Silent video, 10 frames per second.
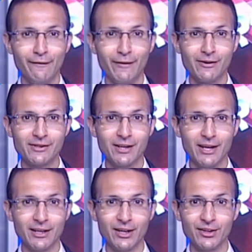First
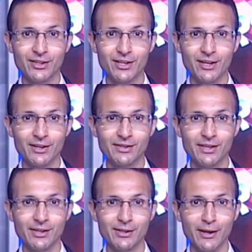Lady Intisara
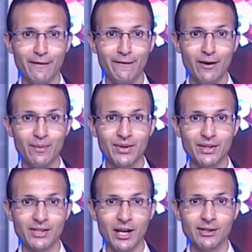Sisi affirmed
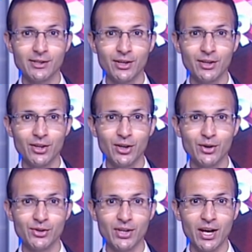the state's continuous